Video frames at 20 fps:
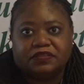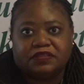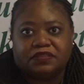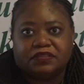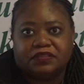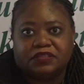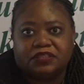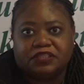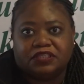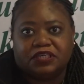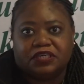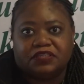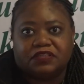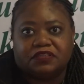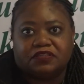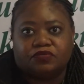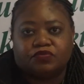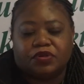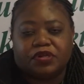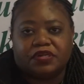the teachers,
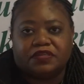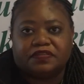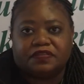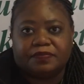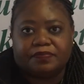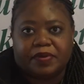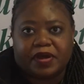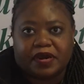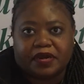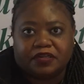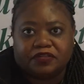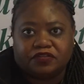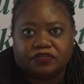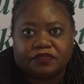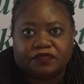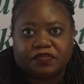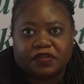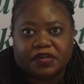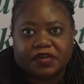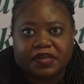as well as the parents
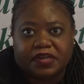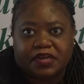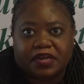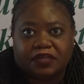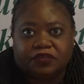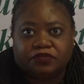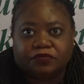of the learner